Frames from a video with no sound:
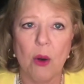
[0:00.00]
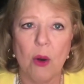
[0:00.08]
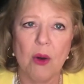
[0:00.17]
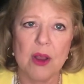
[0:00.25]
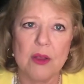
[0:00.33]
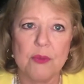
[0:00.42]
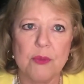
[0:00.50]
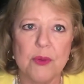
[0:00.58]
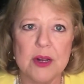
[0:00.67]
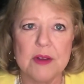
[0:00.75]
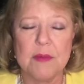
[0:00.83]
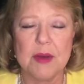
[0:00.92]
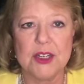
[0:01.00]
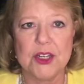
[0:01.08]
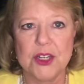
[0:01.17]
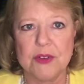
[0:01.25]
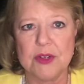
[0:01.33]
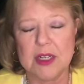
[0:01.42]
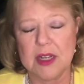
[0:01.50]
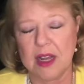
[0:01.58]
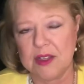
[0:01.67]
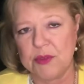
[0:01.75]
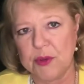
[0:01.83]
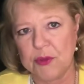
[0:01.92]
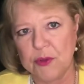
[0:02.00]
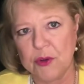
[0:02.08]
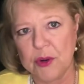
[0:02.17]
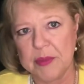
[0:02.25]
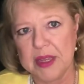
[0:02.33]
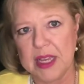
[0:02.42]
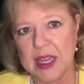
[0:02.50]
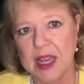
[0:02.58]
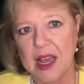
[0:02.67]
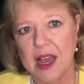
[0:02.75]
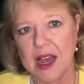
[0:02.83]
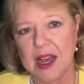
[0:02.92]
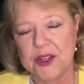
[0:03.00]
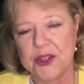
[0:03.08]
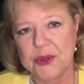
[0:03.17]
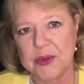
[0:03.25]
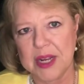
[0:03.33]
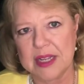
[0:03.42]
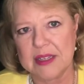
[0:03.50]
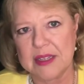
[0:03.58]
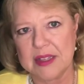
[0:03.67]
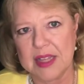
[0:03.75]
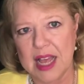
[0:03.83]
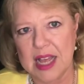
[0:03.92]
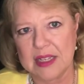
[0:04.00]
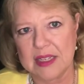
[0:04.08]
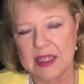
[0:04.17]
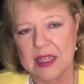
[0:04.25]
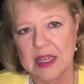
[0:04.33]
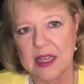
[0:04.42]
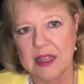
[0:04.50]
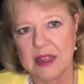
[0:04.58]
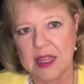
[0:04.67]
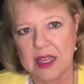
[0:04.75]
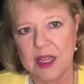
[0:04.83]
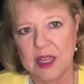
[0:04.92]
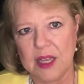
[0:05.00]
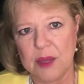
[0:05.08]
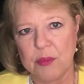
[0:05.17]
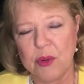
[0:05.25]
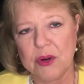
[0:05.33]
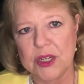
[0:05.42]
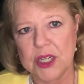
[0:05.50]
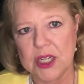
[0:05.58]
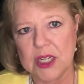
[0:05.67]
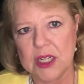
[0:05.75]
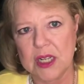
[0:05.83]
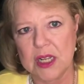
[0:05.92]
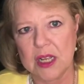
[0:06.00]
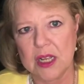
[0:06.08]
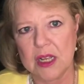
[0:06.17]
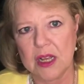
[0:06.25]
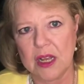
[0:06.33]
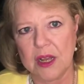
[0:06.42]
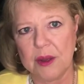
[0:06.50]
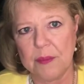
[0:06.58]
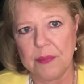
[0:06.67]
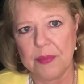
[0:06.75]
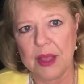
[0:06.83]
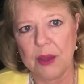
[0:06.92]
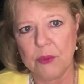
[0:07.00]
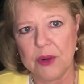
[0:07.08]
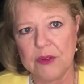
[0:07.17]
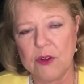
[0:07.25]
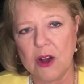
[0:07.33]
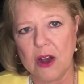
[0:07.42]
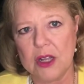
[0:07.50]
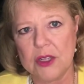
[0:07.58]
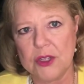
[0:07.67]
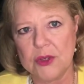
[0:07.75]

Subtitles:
Or if one of my children dies before me, I direct that the portion that would have gone